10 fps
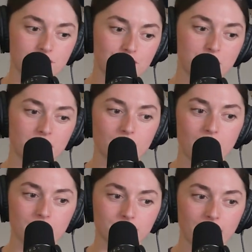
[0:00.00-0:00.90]
There's been a
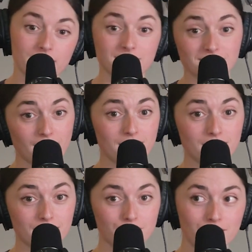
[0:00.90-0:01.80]
lot of like,
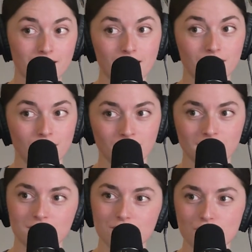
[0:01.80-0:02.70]
psych, you're not
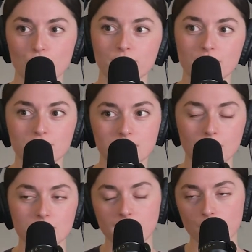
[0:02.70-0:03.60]
going, when they would tell
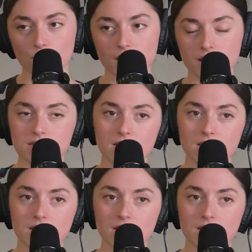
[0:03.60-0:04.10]
me that I was.